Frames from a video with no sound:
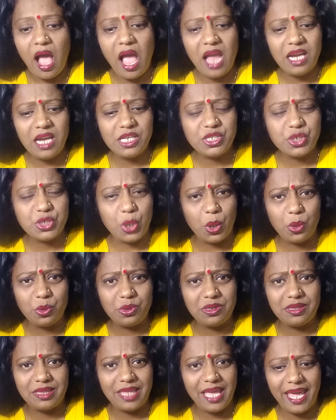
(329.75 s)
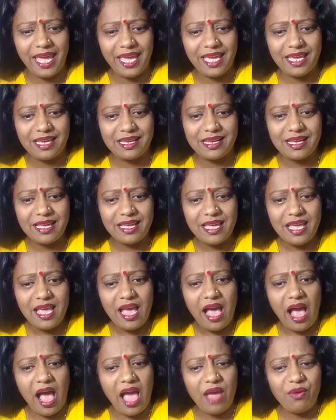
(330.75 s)
I don't think
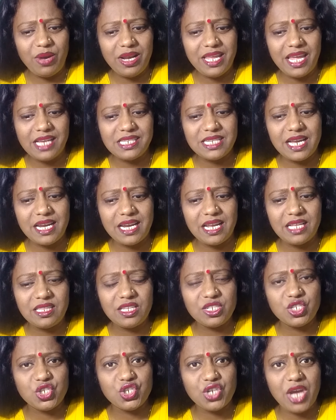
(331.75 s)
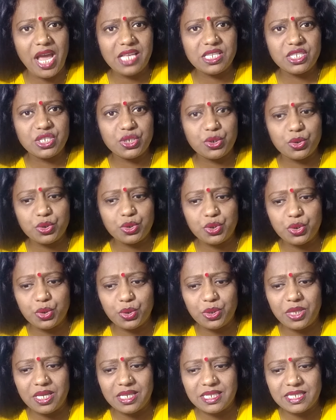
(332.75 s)
I will get another chance to
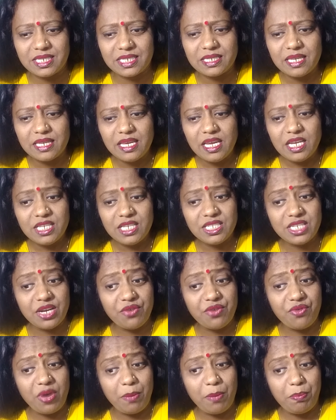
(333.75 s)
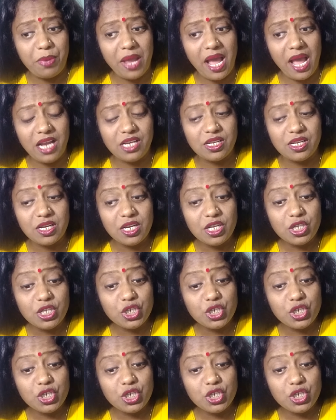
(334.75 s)
do this, Tine replied.